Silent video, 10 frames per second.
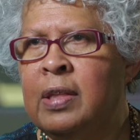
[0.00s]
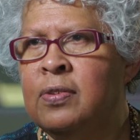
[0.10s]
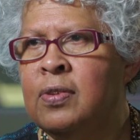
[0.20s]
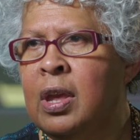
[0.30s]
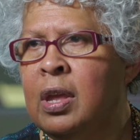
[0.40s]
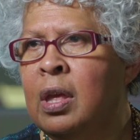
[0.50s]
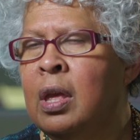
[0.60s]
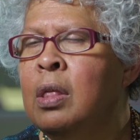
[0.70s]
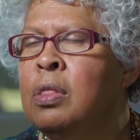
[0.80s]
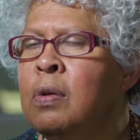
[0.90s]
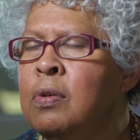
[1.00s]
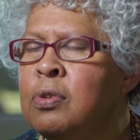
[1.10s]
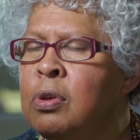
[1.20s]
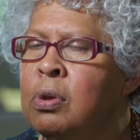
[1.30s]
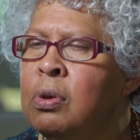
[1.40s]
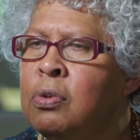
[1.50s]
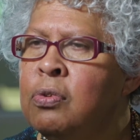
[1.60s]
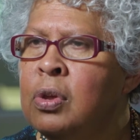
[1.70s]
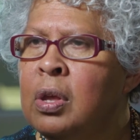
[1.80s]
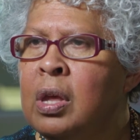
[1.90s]
and saying there is a
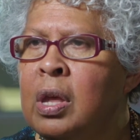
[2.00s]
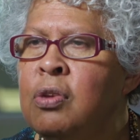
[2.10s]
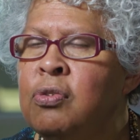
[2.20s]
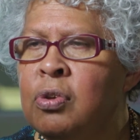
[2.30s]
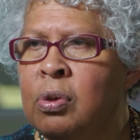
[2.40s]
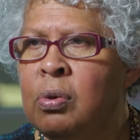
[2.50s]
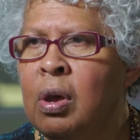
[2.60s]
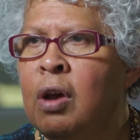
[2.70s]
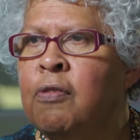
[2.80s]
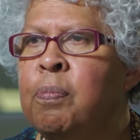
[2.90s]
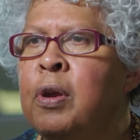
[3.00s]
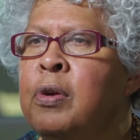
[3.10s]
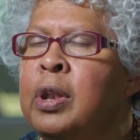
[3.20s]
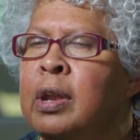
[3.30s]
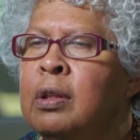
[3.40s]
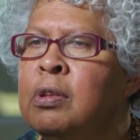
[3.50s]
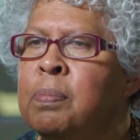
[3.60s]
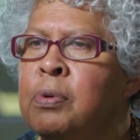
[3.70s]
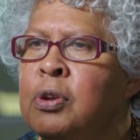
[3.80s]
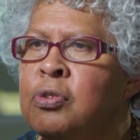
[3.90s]
huge issue of perinatal
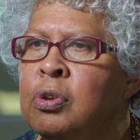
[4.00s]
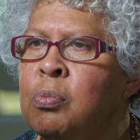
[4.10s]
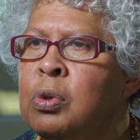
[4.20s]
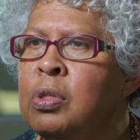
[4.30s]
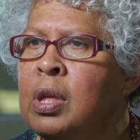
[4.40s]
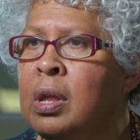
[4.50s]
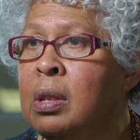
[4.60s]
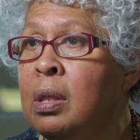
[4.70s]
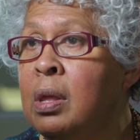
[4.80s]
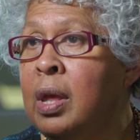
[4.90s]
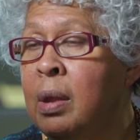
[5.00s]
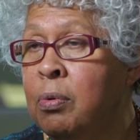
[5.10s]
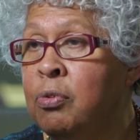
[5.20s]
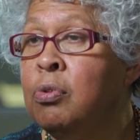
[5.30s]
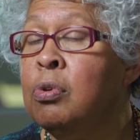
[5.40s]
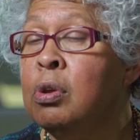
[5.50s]
depression within the Aboriginal